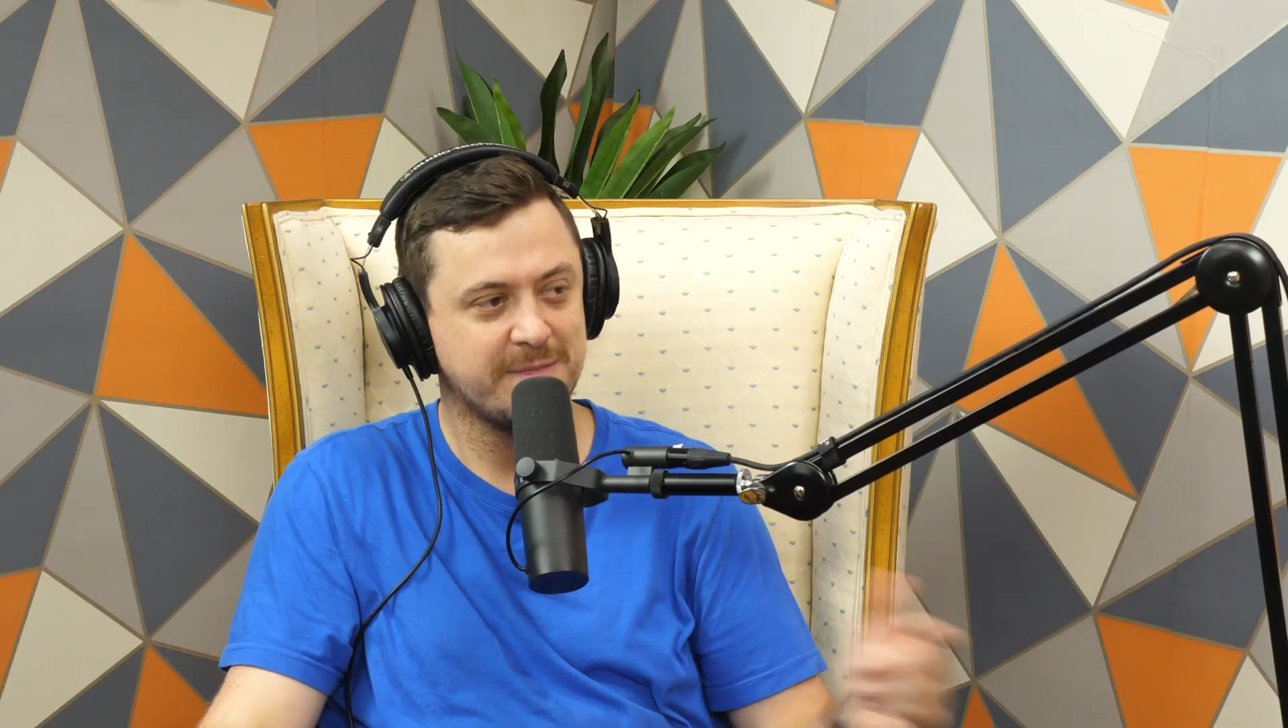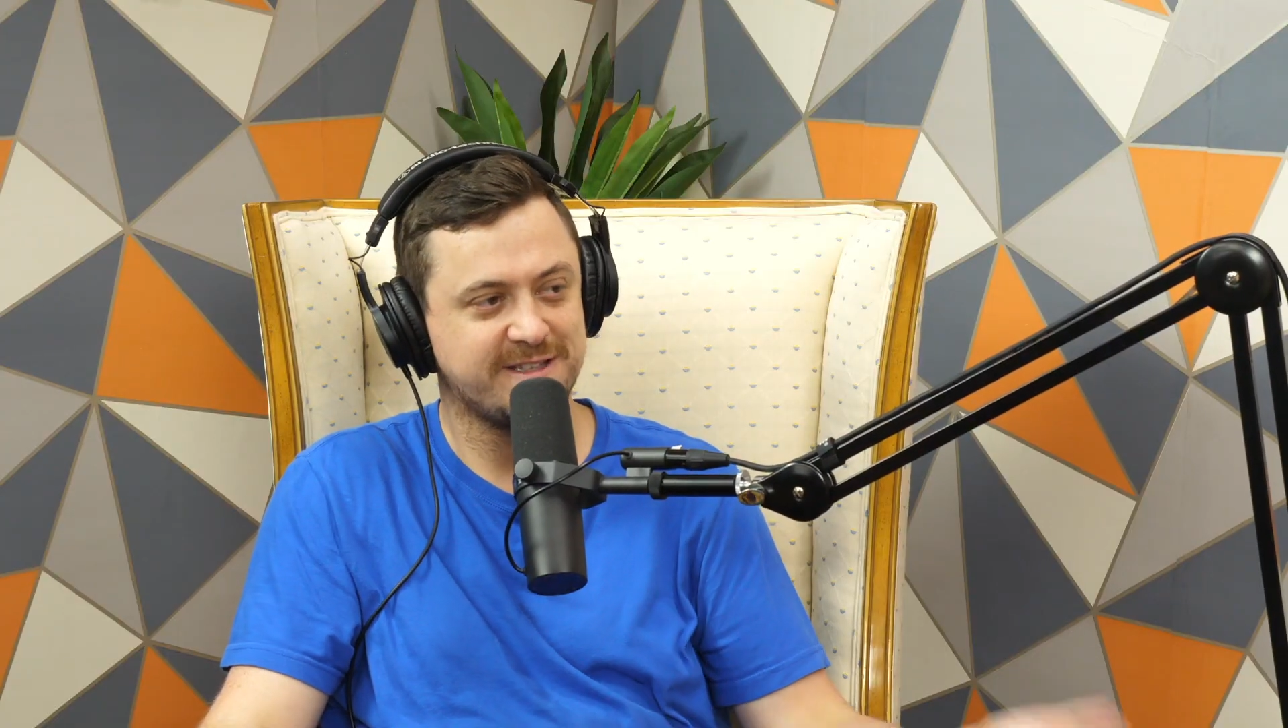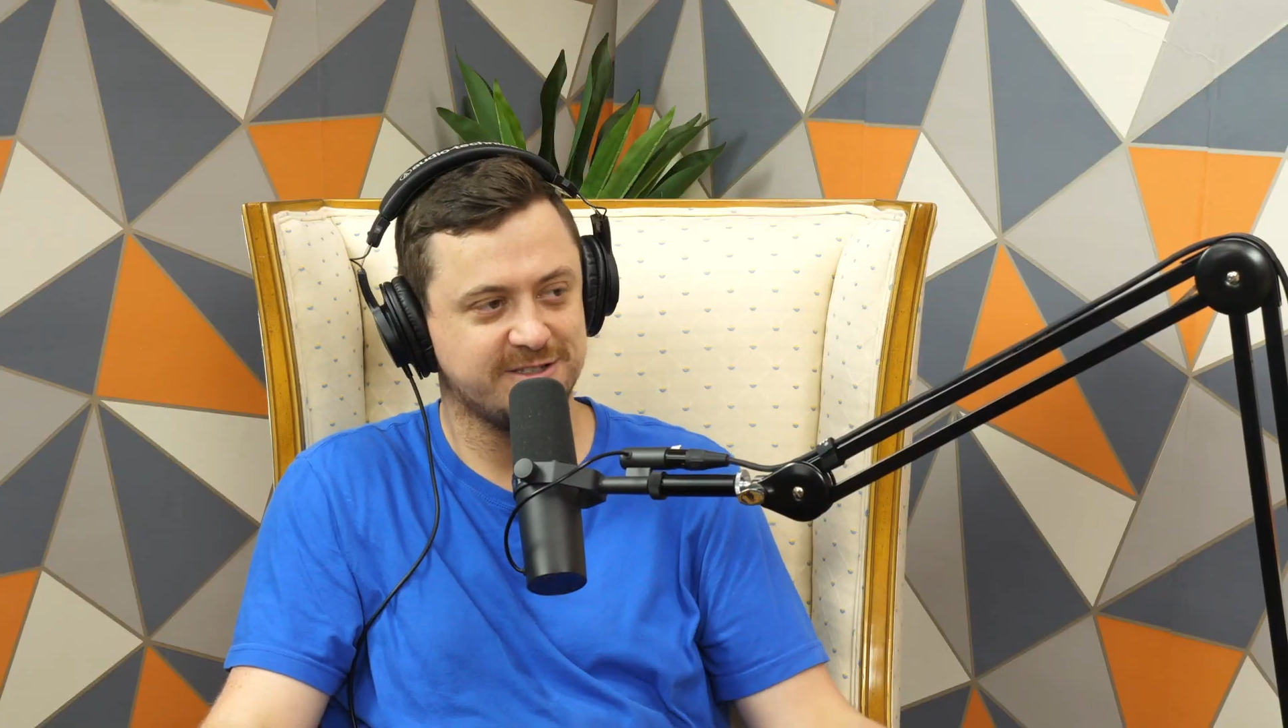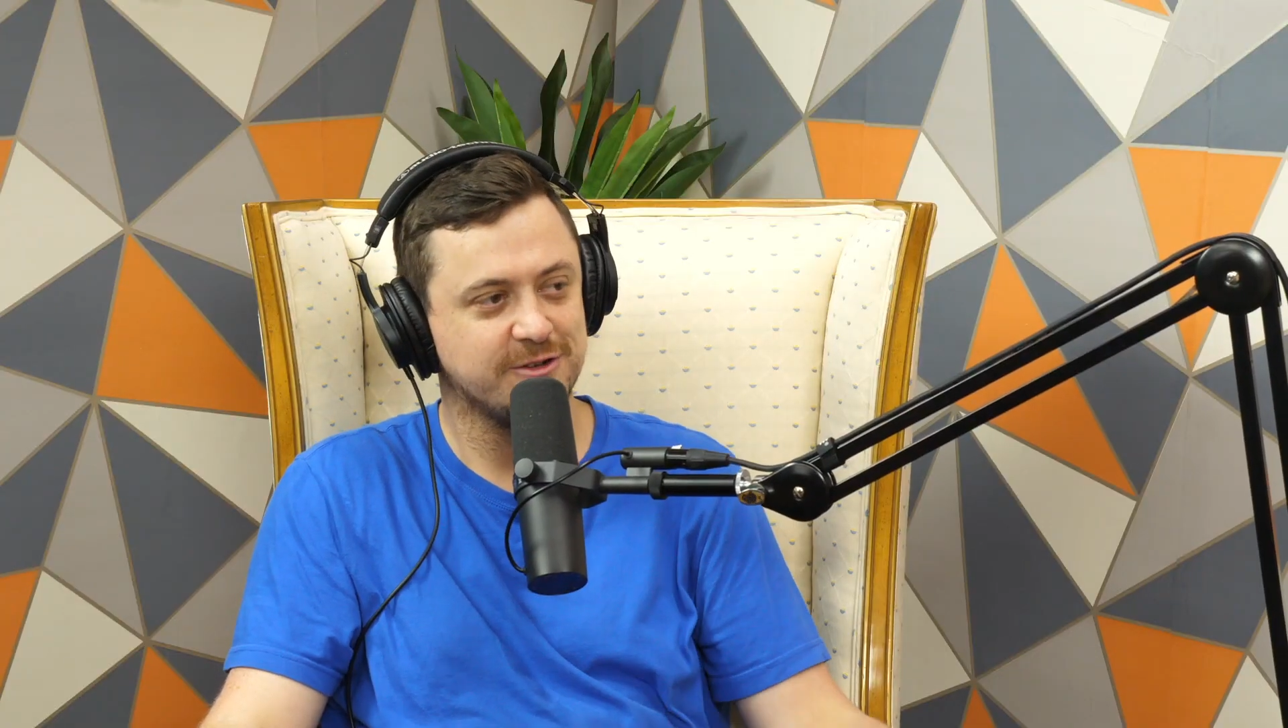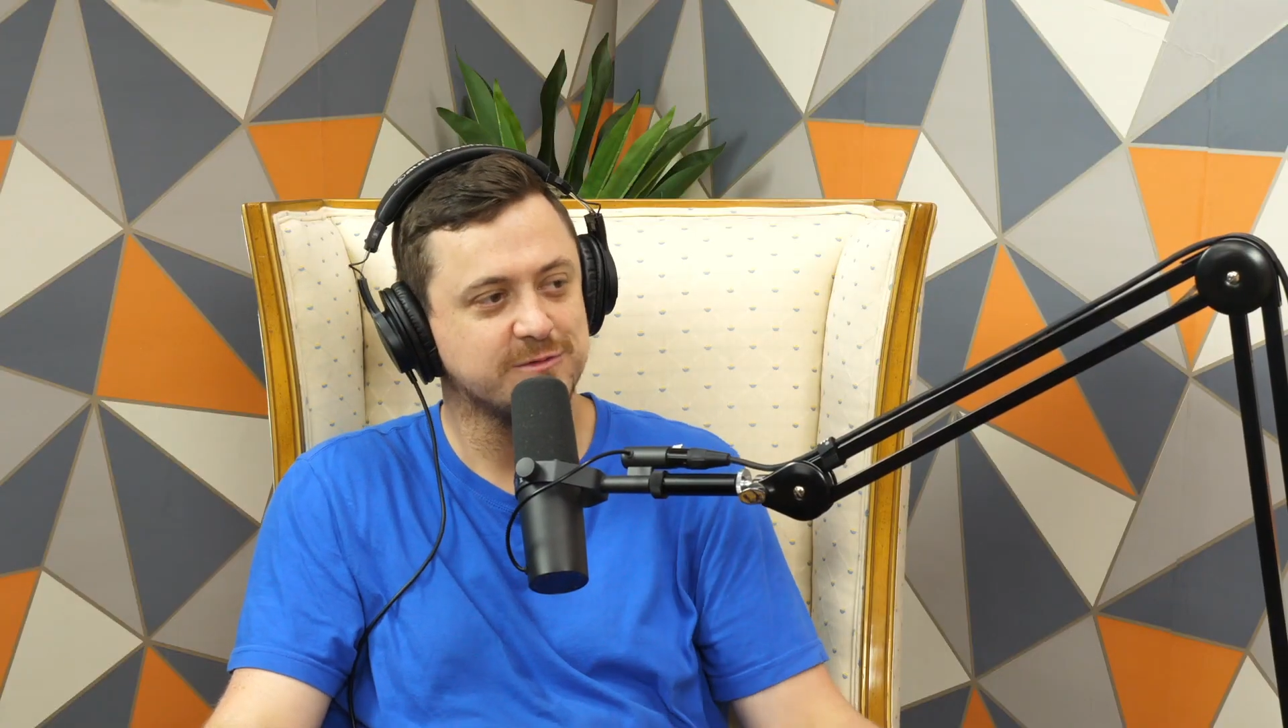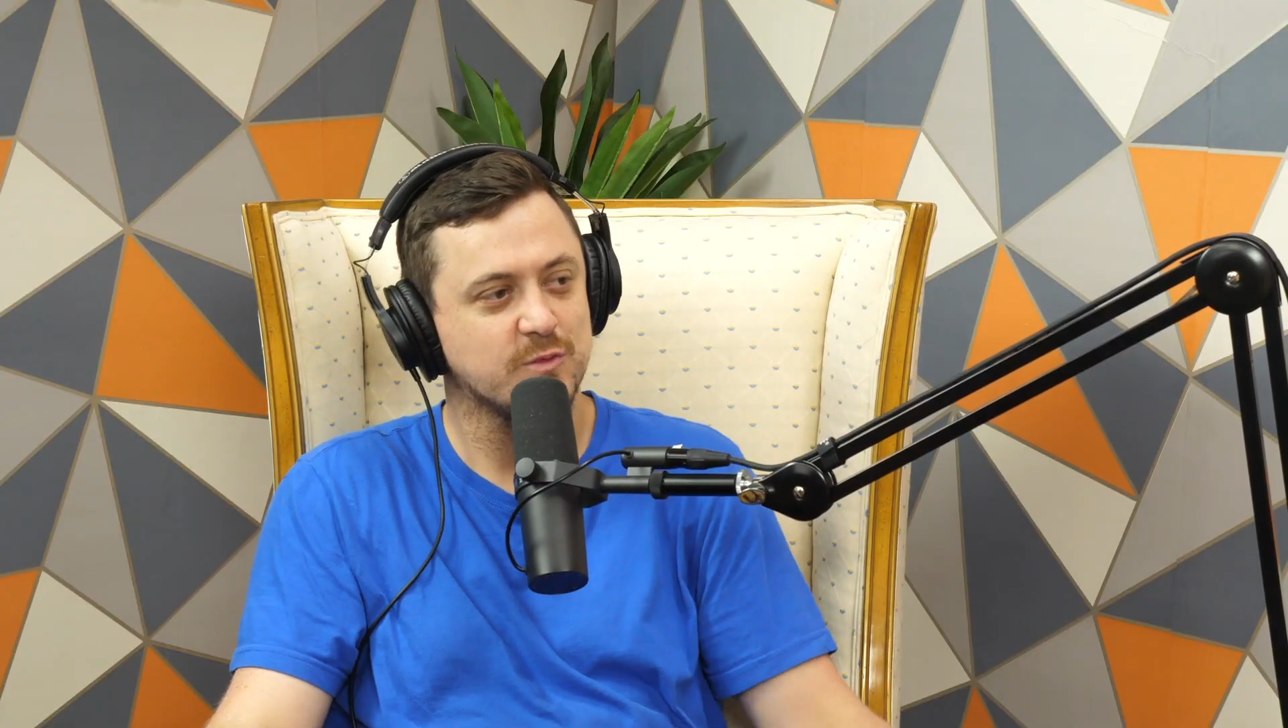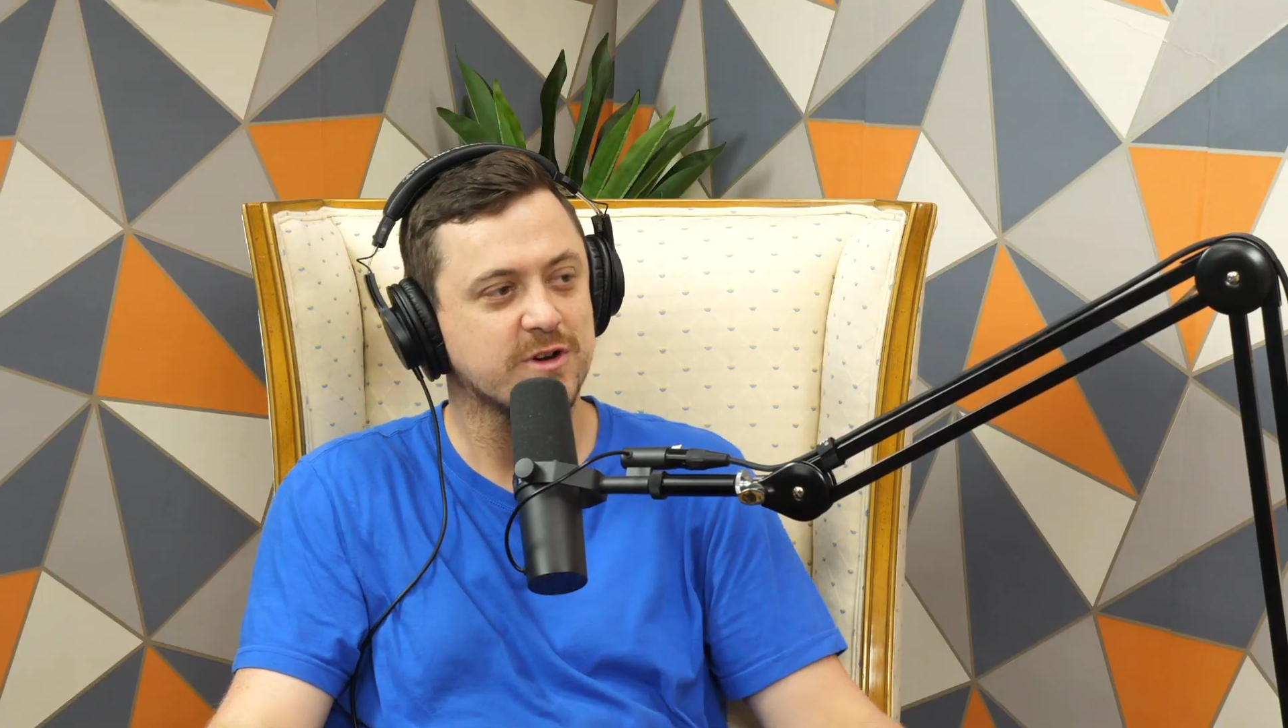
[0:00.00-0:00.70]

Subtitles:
It makes the jokes